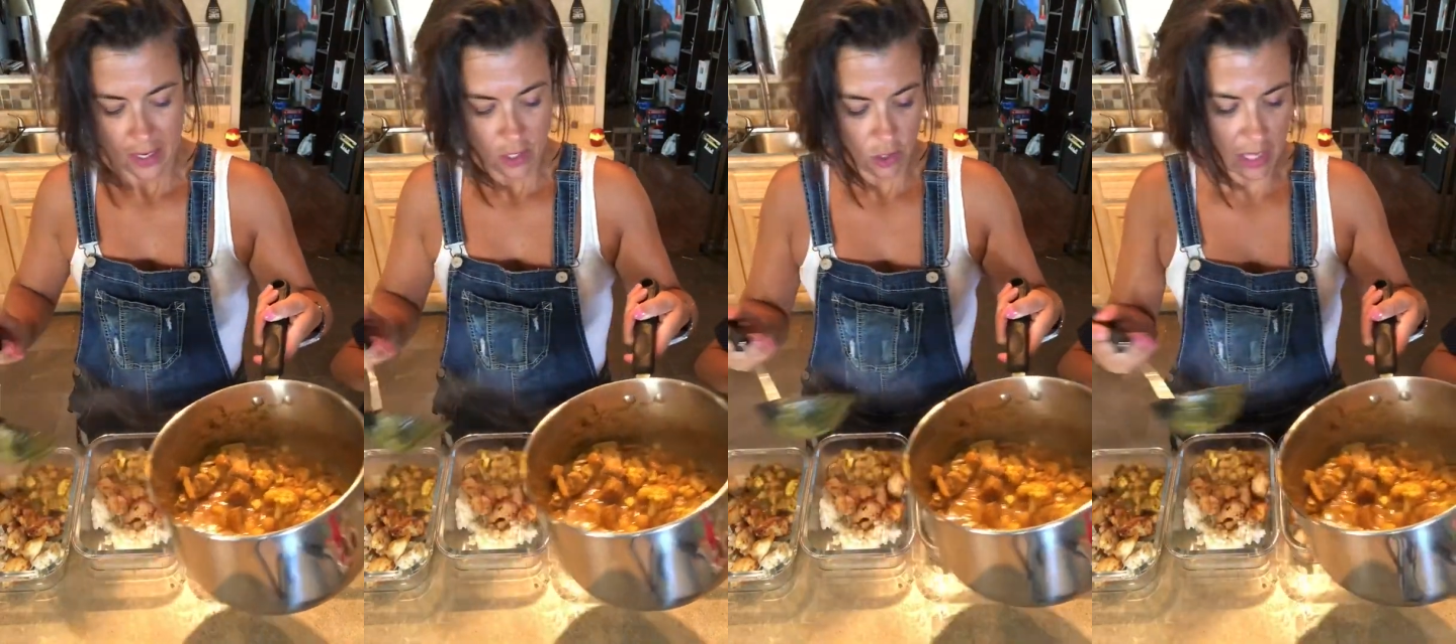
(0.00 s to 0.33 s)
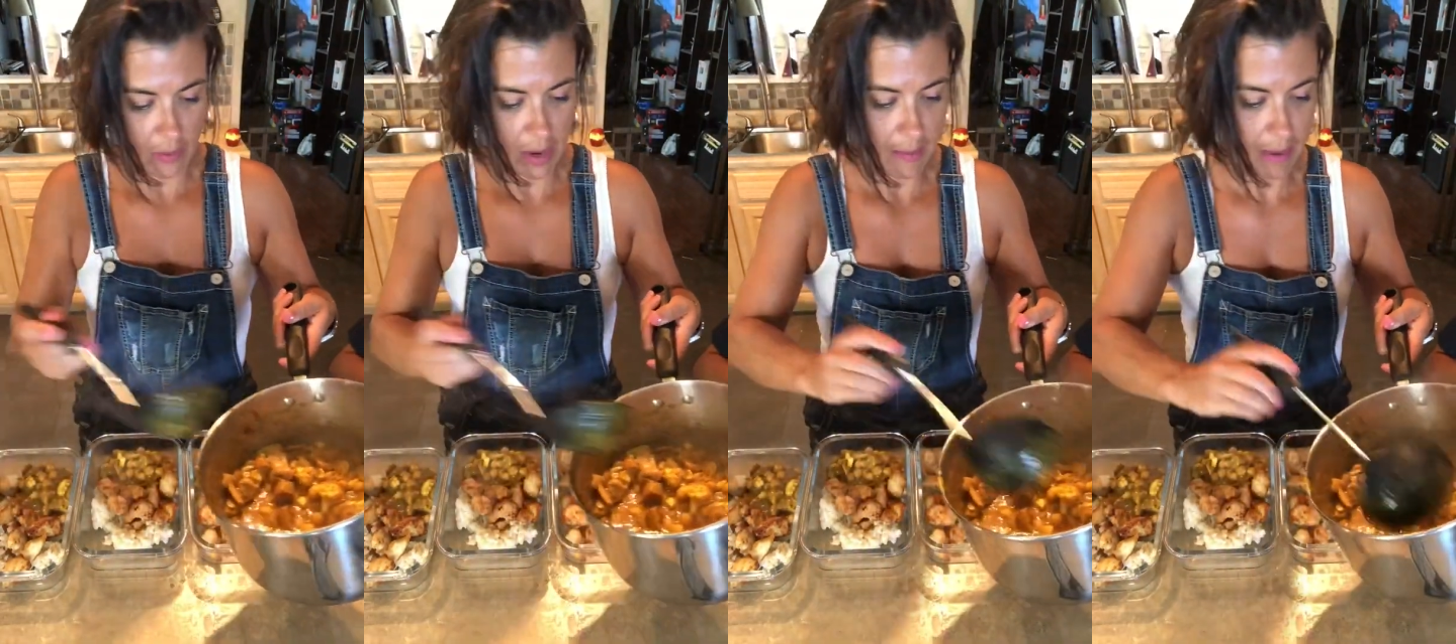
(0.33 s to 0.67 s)
so
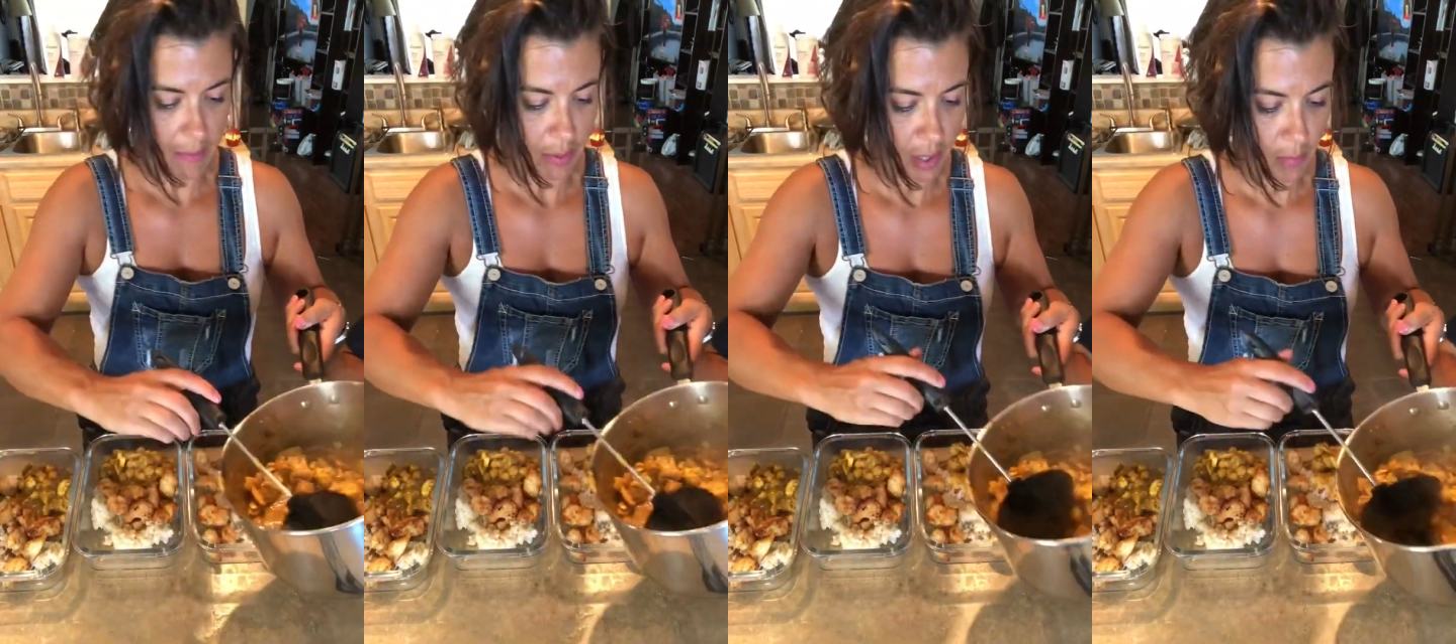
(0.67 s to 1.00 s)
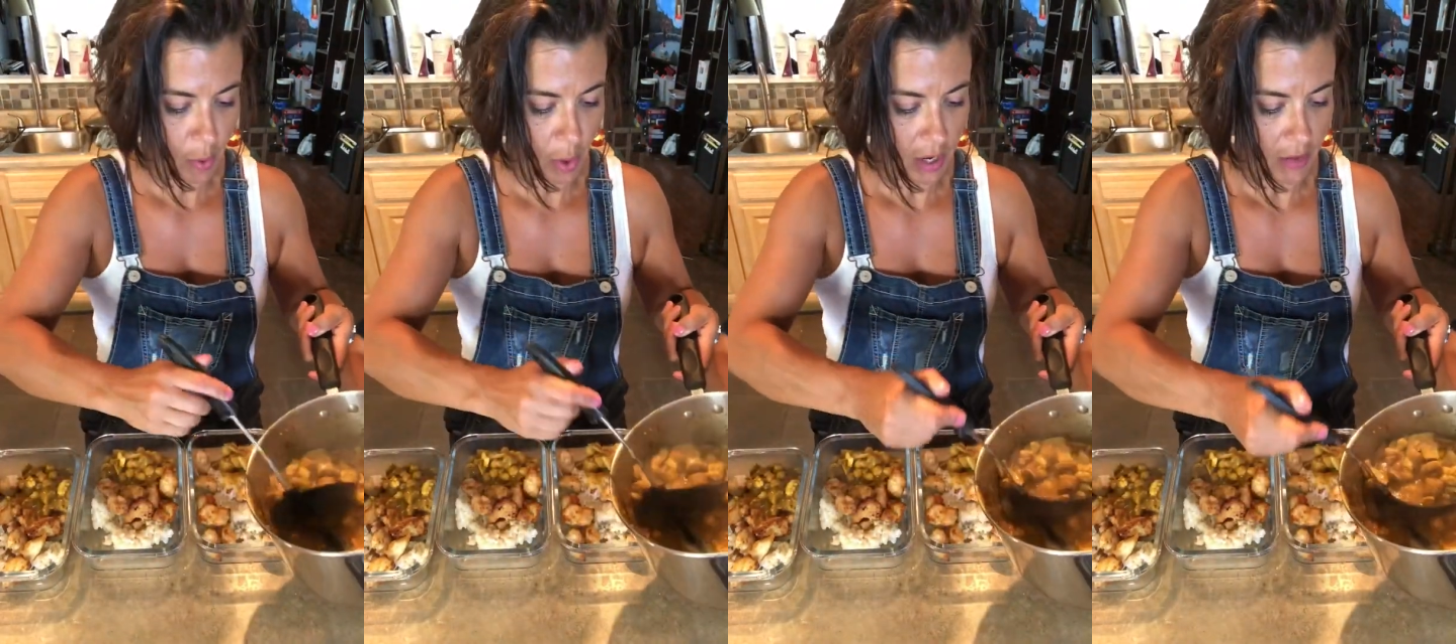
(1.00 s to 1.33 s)
that way I'm not
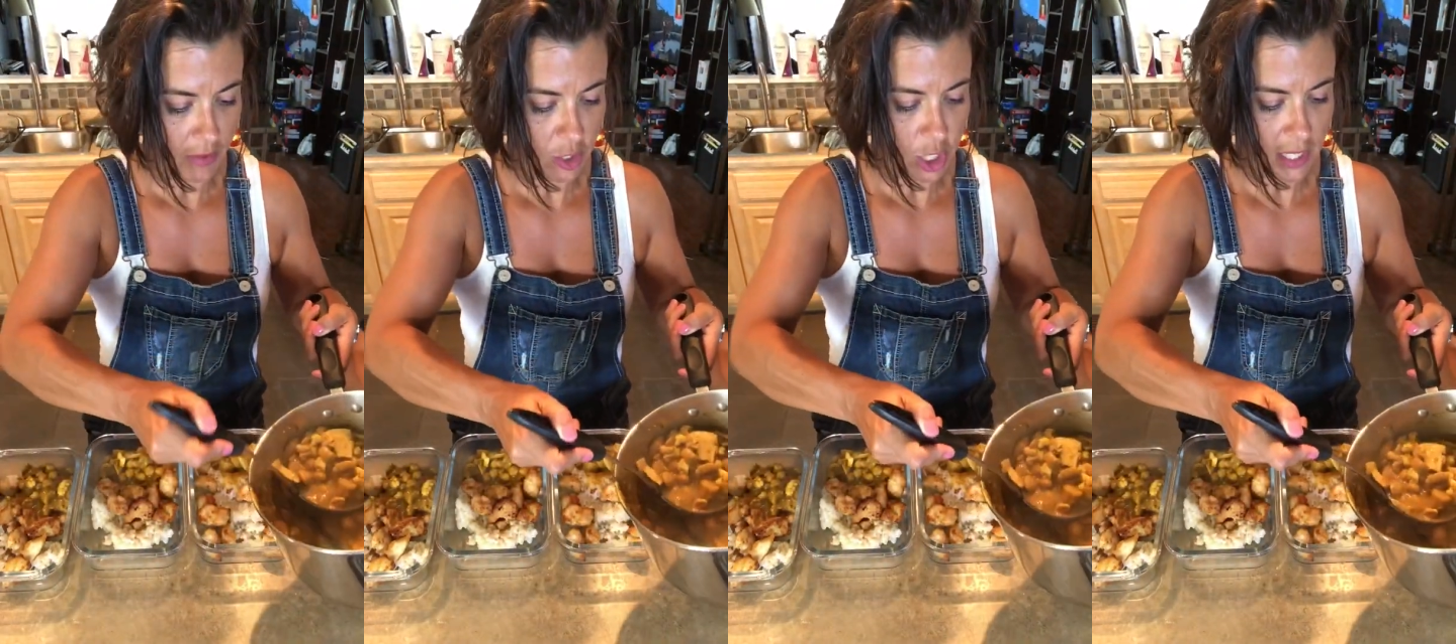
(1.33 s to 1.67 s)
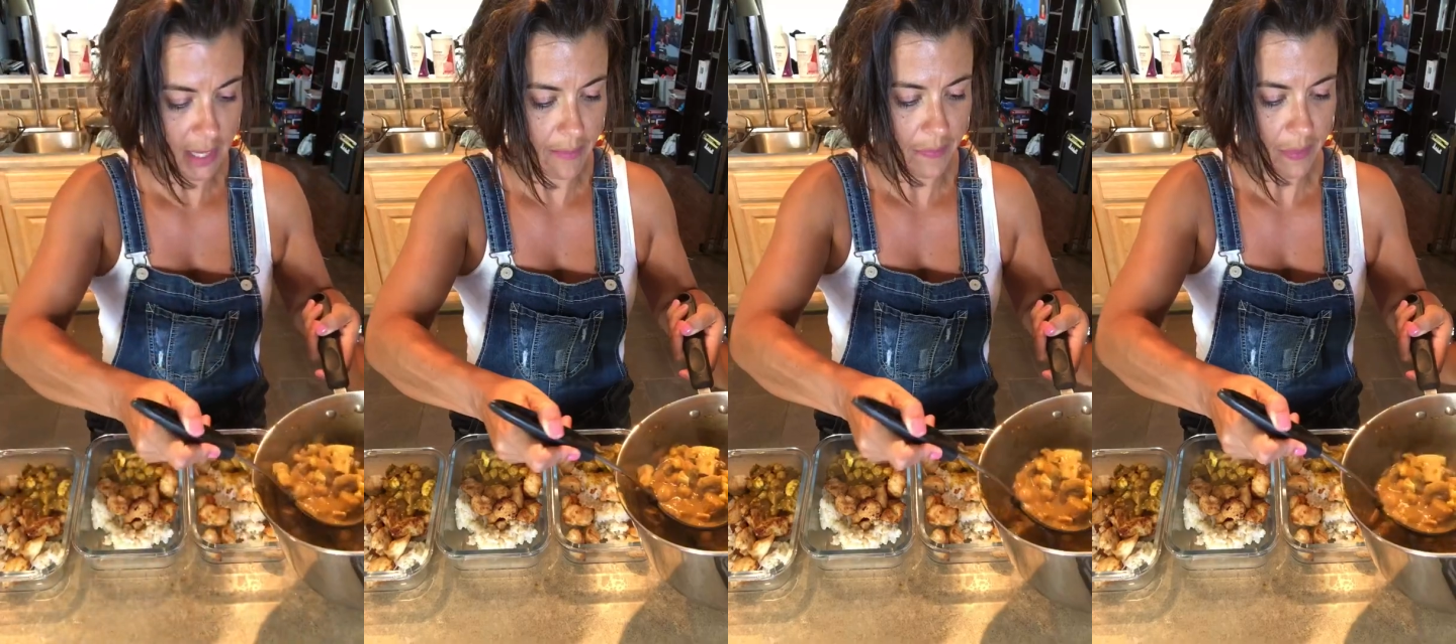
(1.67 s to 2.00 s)
pouring all the
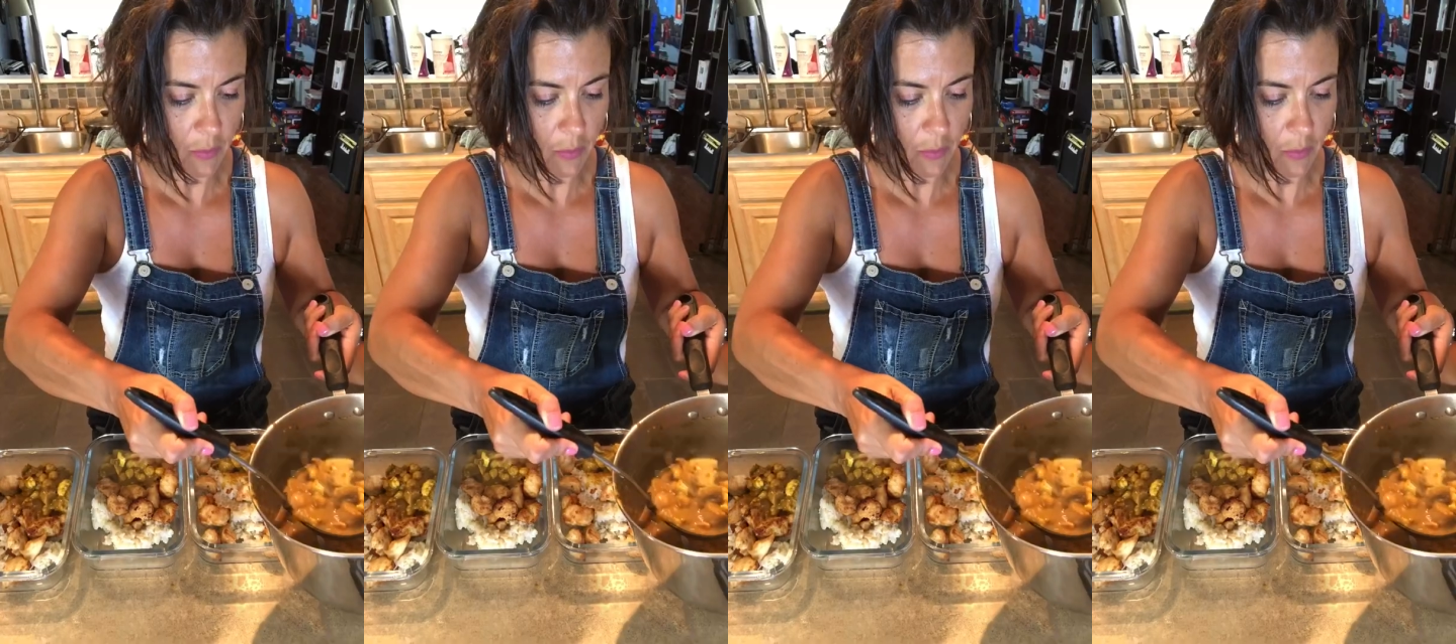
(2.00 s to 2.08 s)
chicken.